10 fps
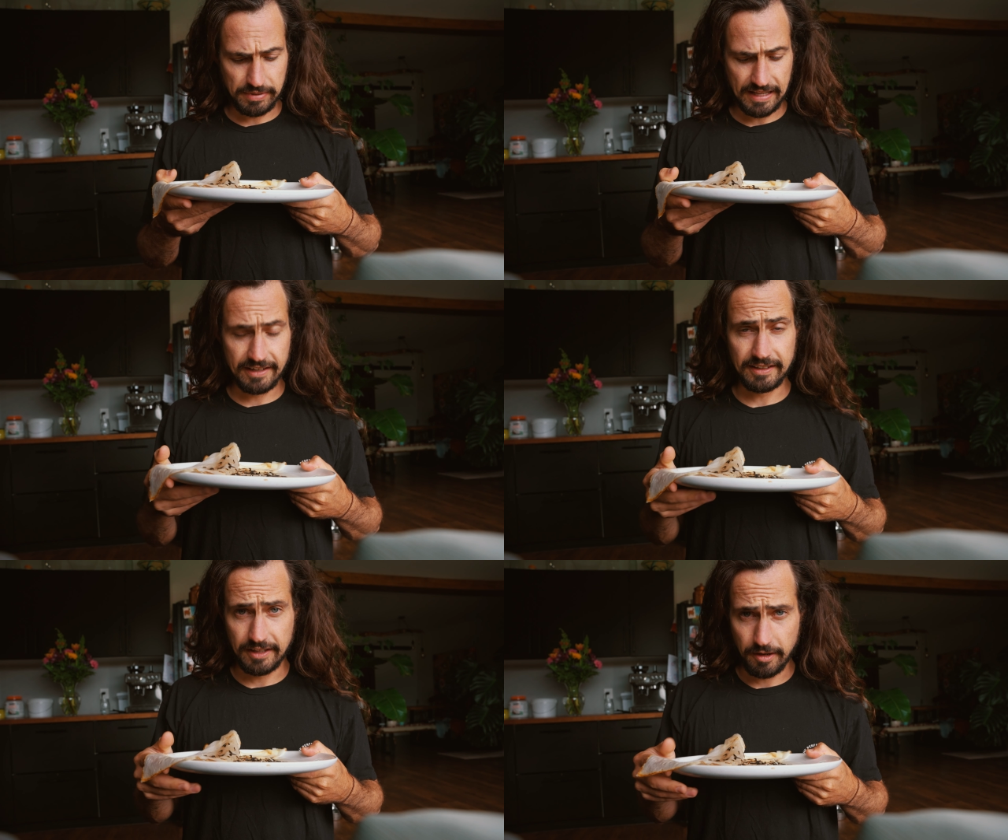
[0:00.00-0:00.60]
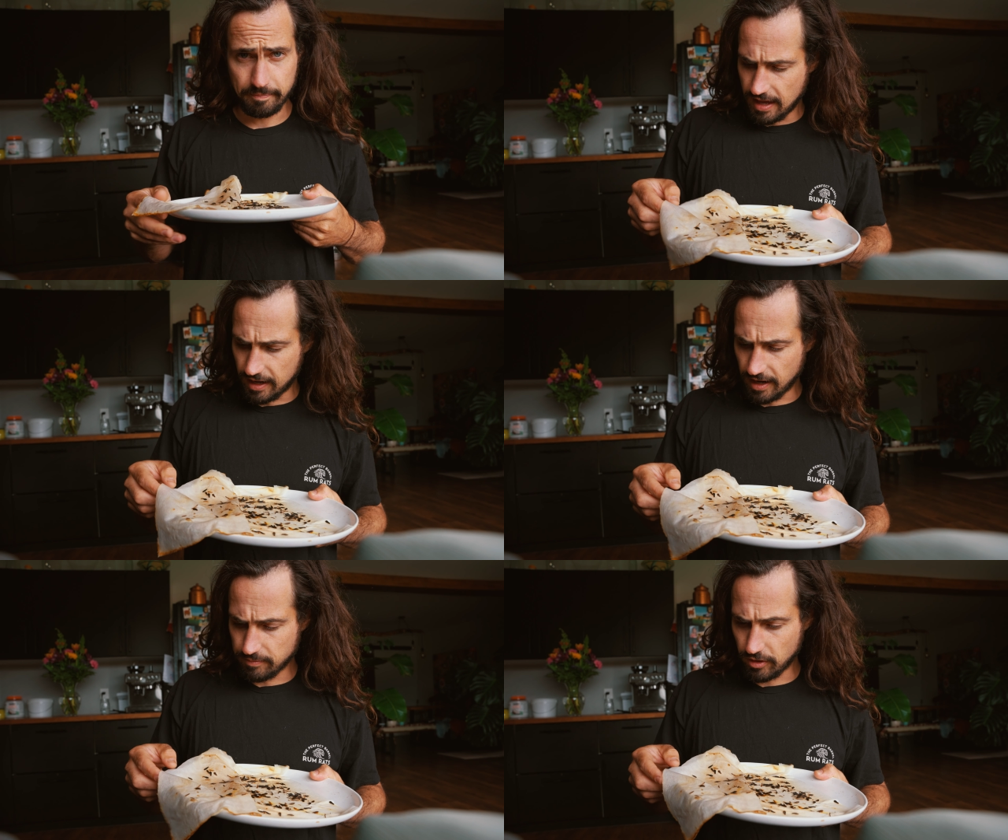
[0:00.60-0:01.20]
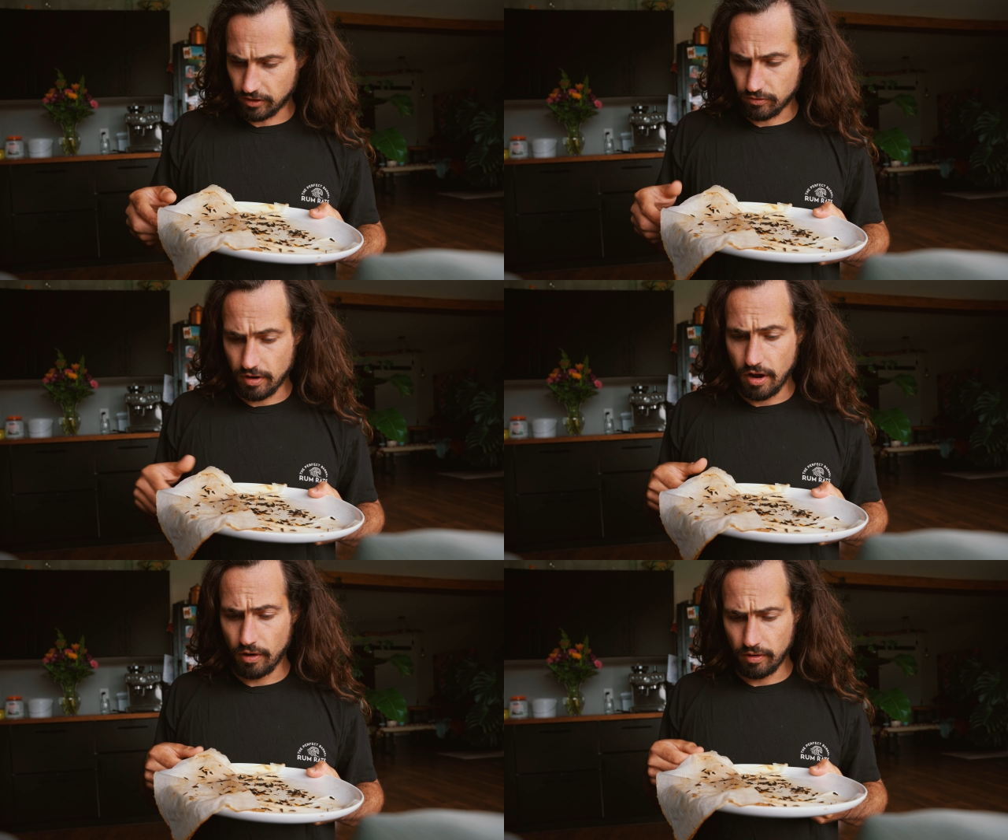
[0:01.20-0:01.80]
planting them, and I'm going to
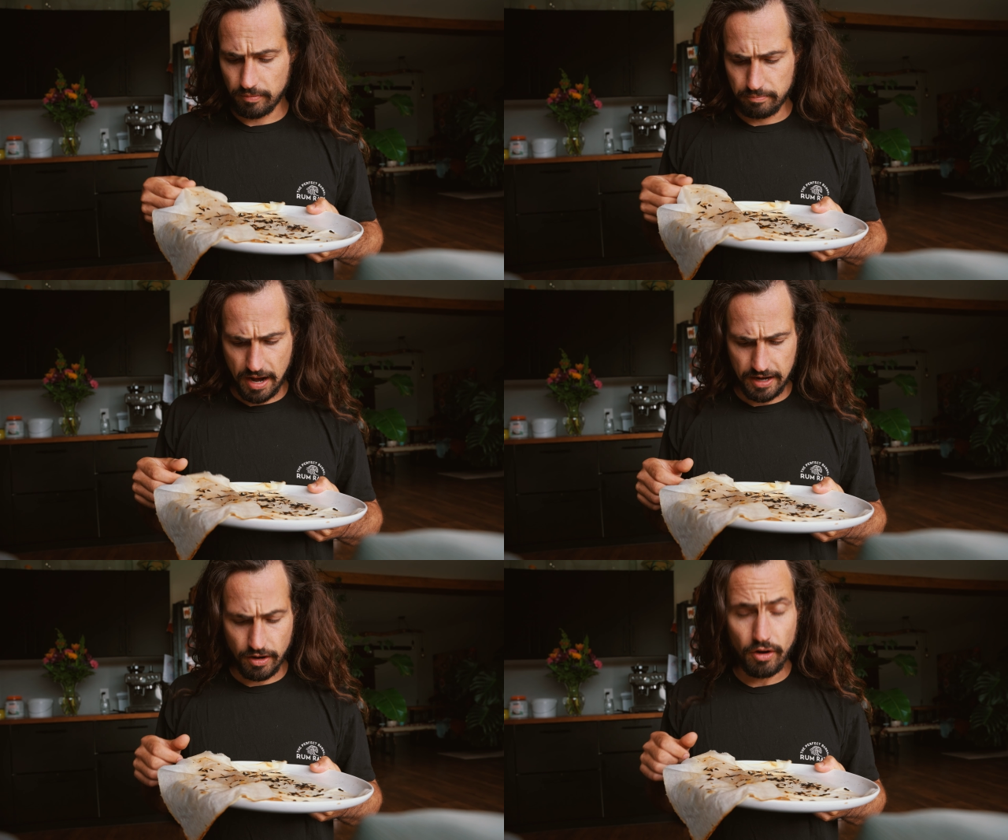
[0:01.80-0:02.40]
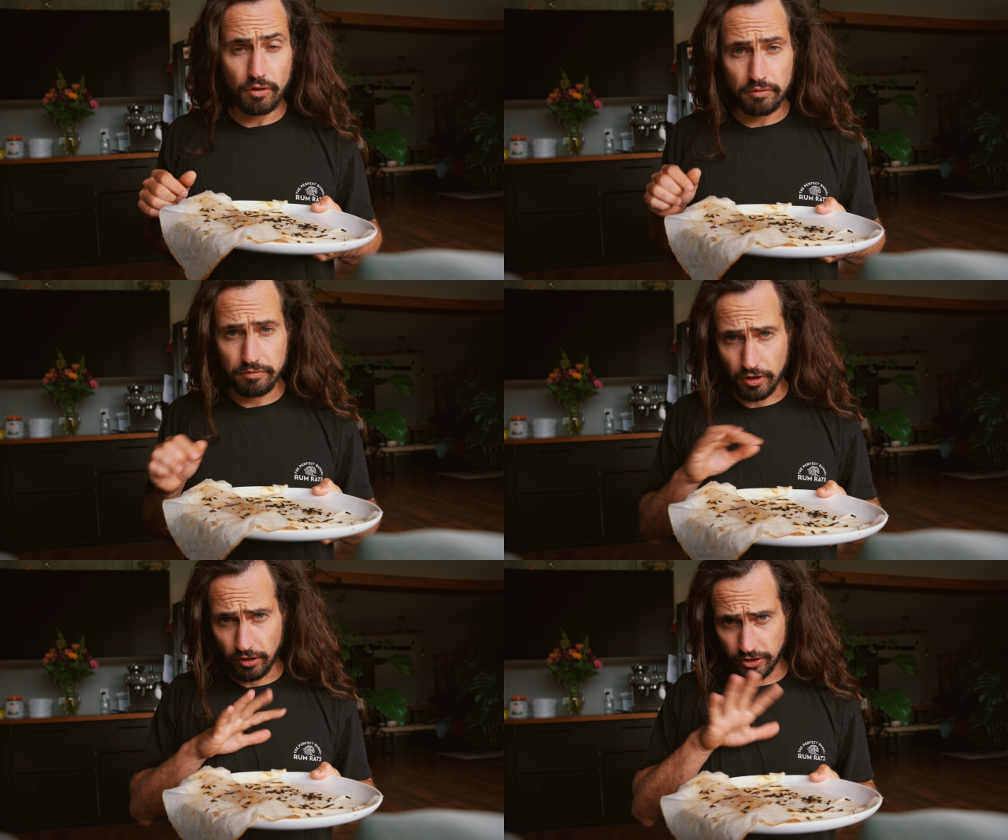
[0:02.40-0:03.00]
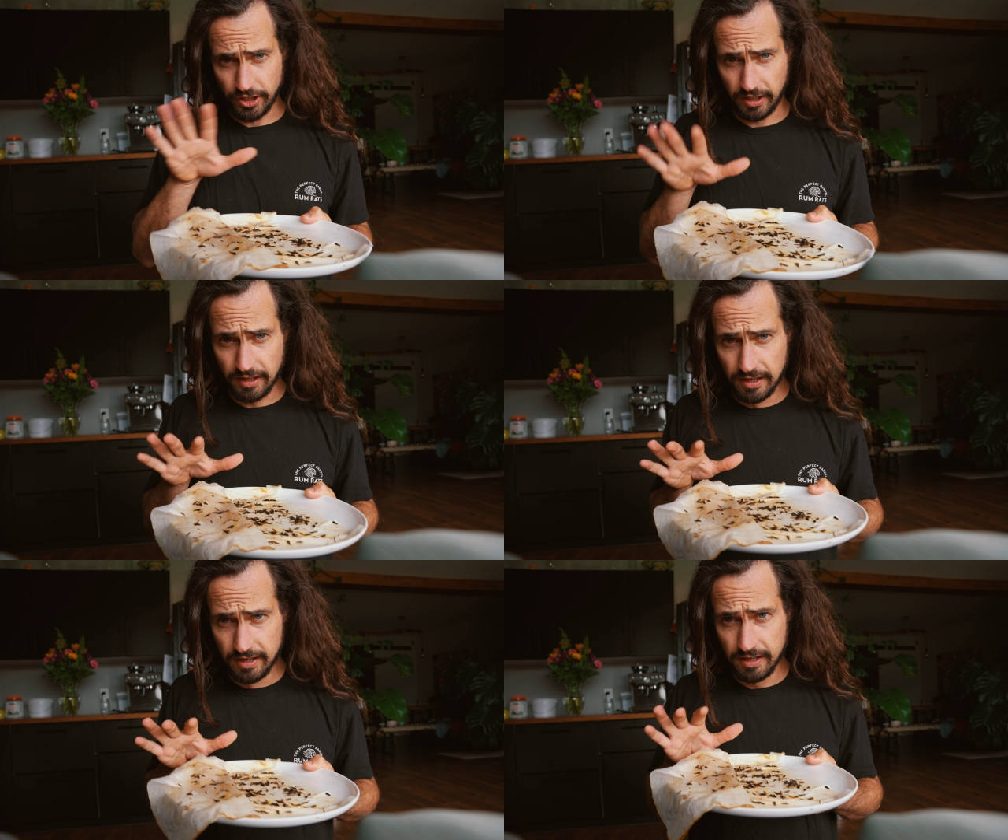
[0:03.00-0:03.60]
grow my own version
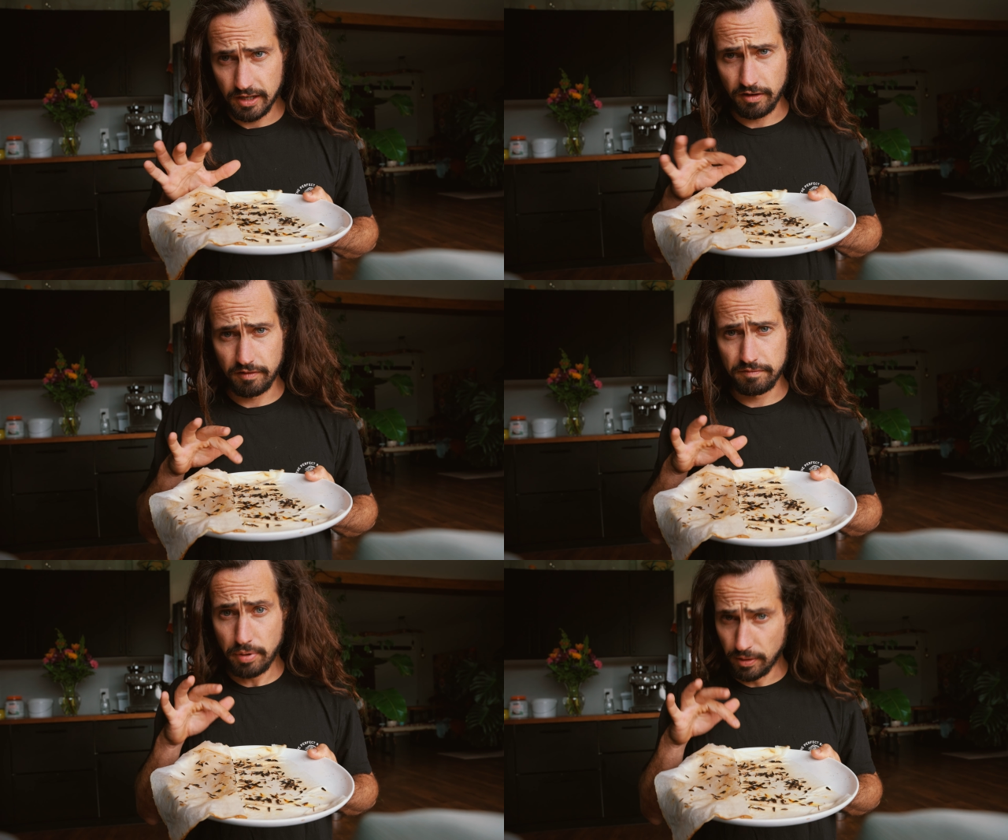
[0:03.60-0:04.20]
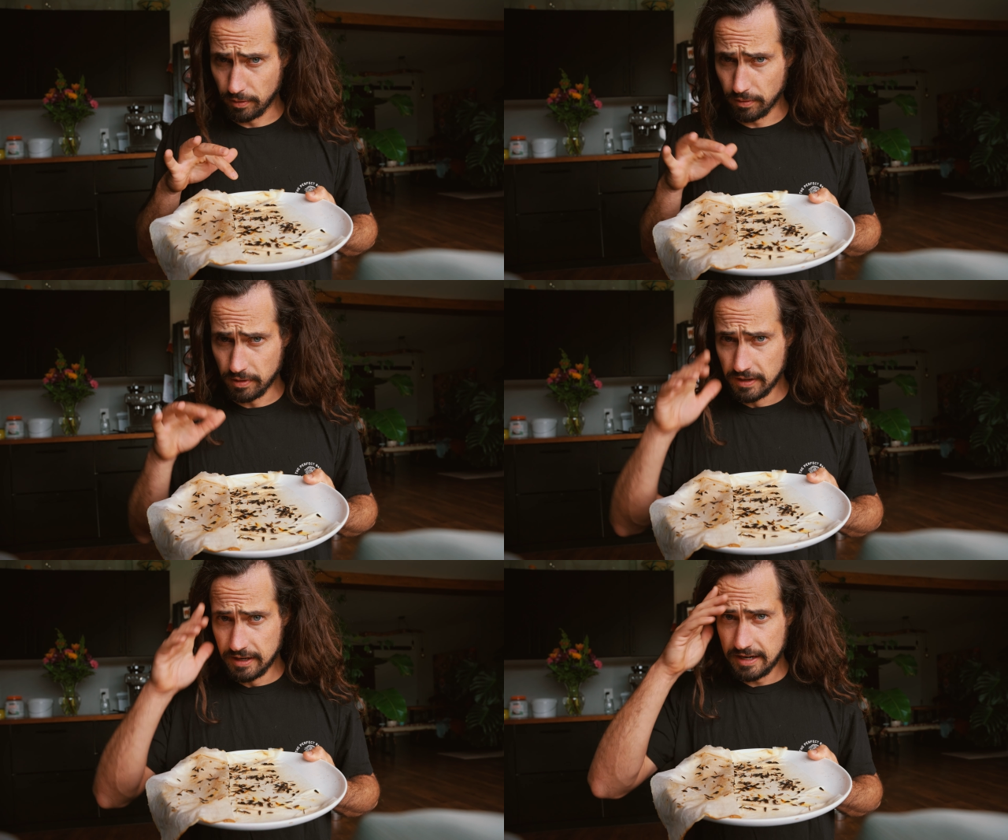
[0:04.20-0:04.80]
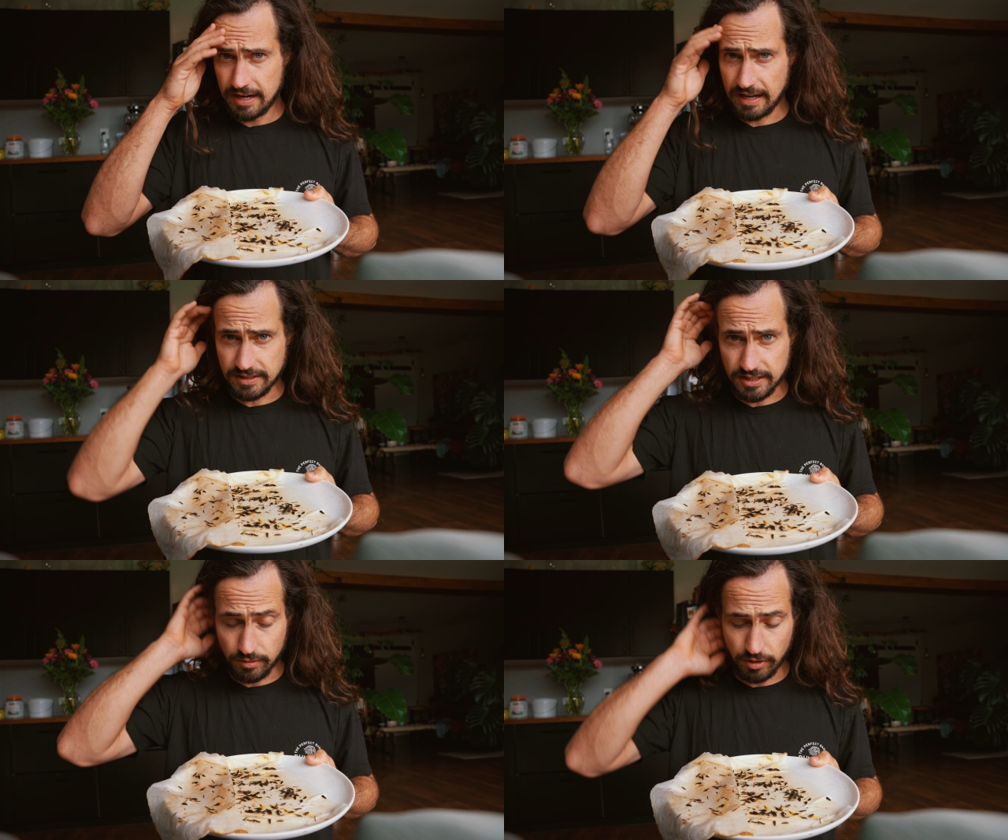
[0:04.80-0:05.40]
of Poo and
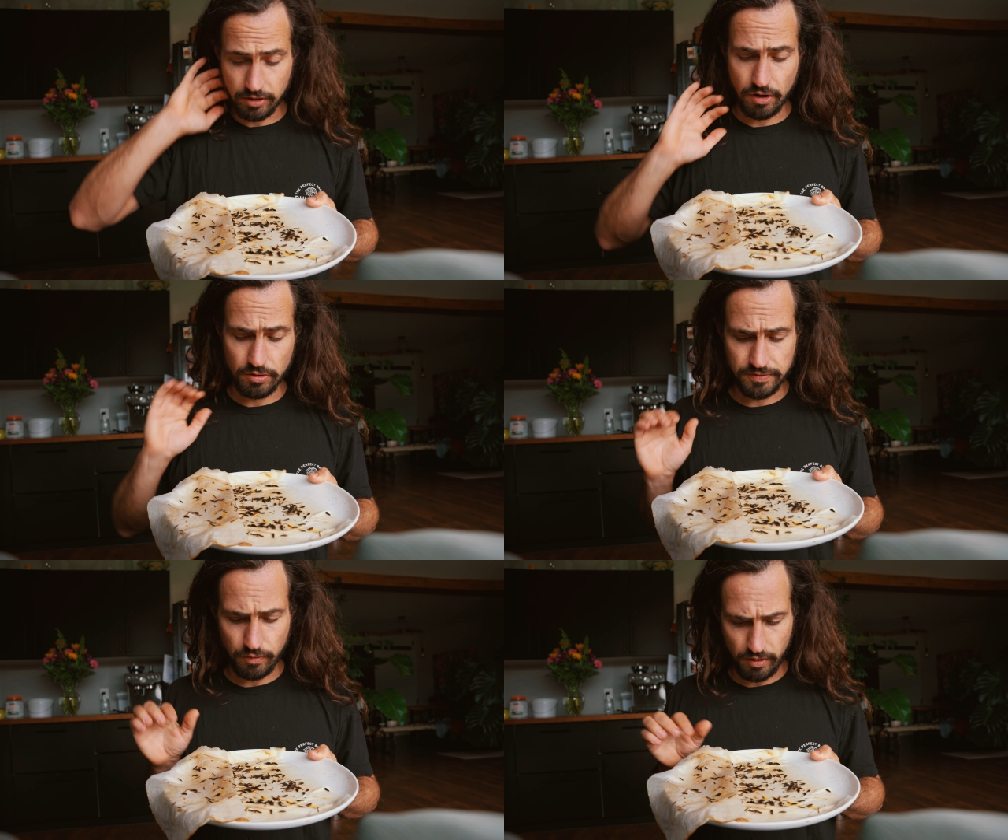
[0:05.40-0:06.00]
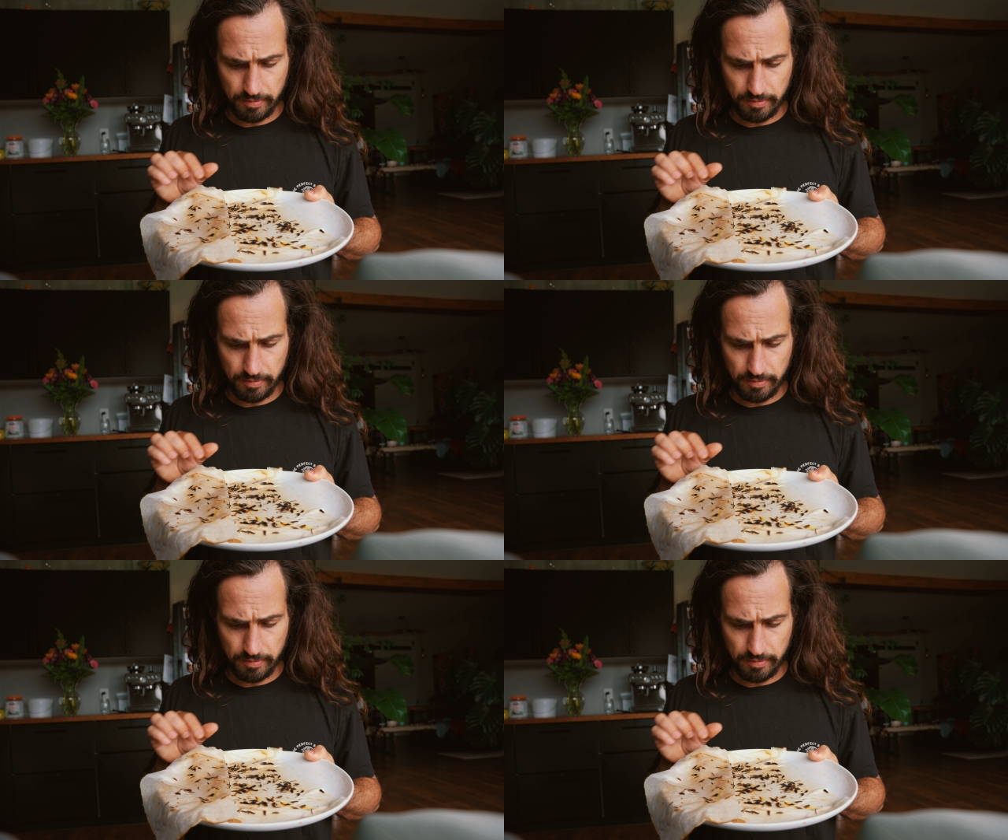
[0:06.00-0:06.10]
see what grows for